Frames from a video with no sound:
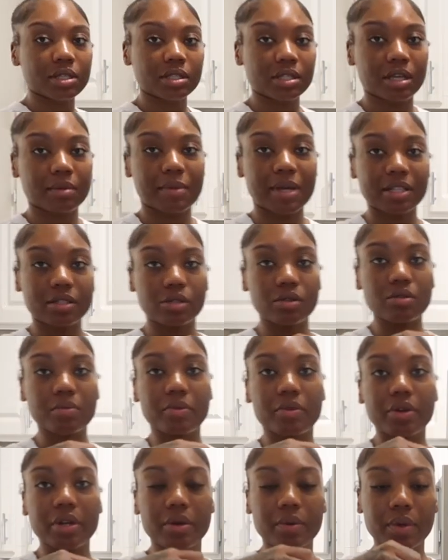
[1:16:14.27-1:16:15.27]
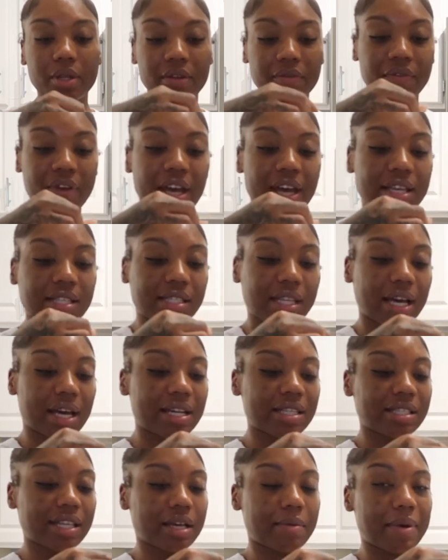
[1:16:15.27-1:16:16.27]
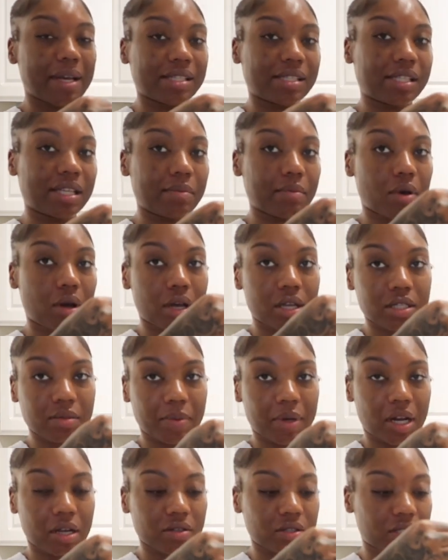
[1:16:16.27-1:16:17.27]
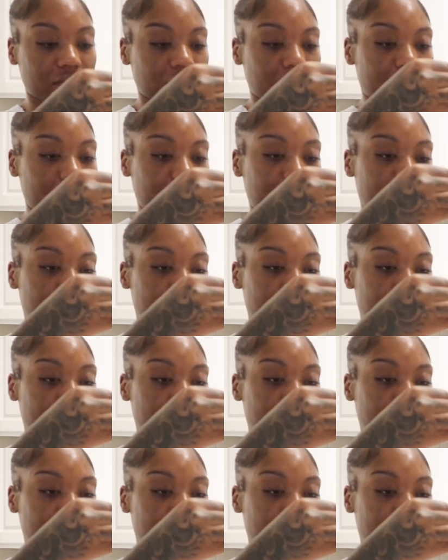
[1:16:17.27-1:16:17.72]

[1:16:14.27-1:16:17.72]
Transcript: gonna take my turmeric really fast. I gotta take my sea moss, but I'll just take